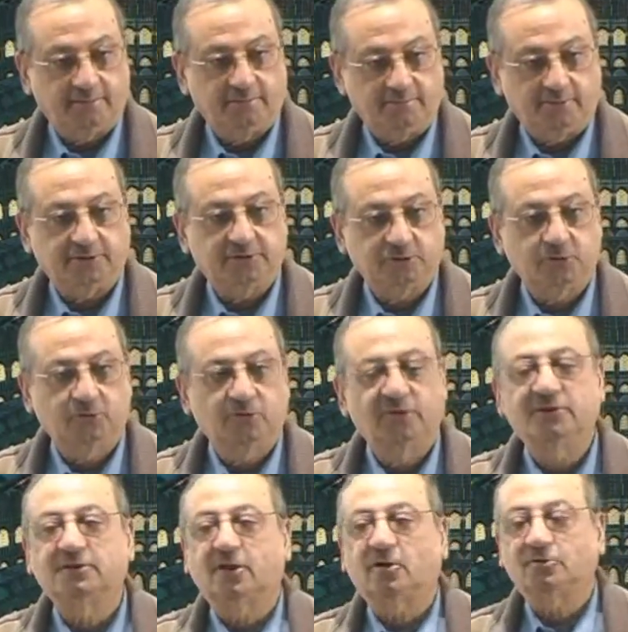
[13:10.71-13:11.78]
Majroor
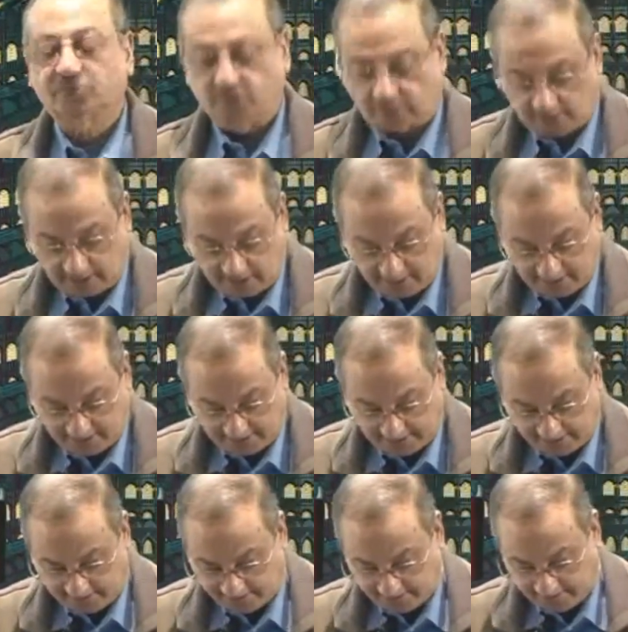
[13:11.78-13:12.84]
is also
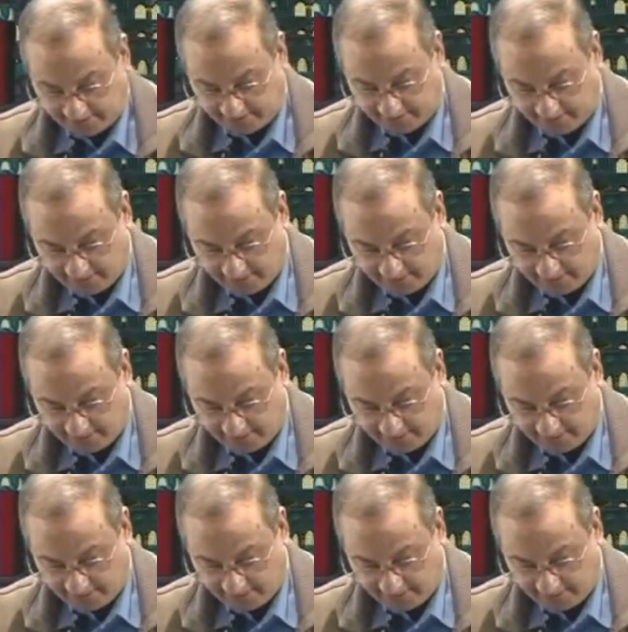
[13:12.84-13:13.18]
daqaika. Fine.